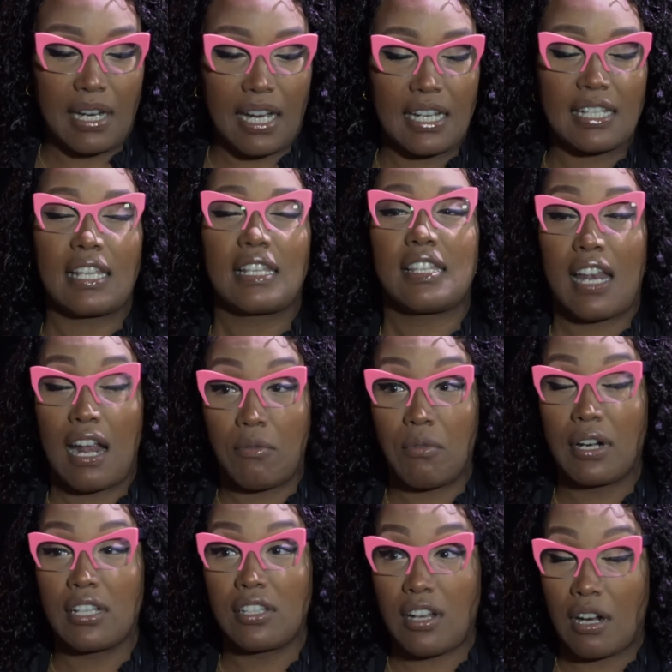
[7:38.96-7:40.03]
a sense that I
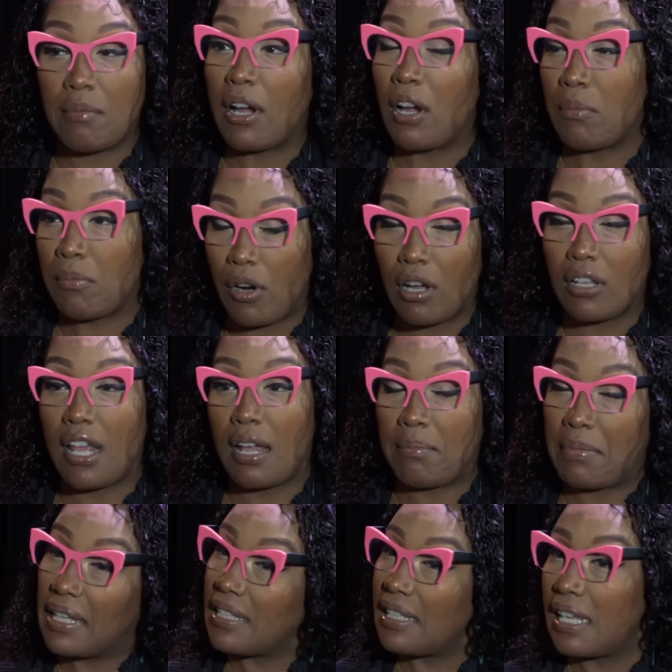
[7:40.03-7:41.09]
want to start my own online
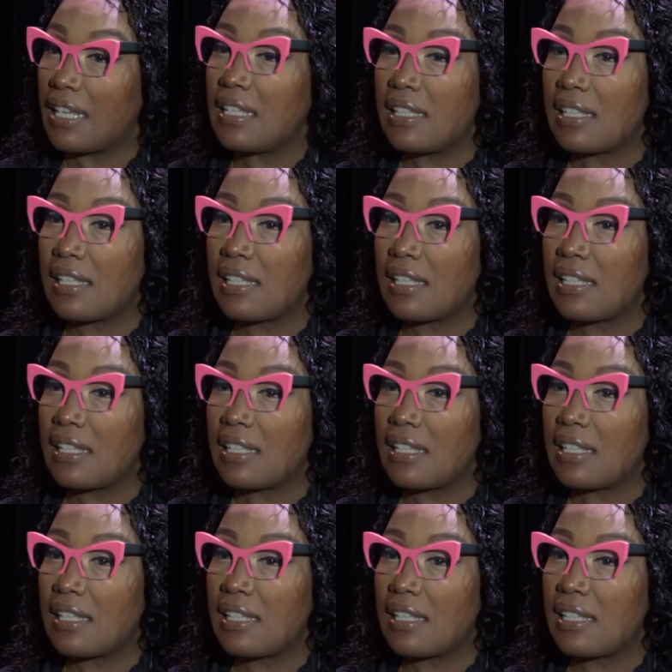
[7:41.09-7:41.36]
business.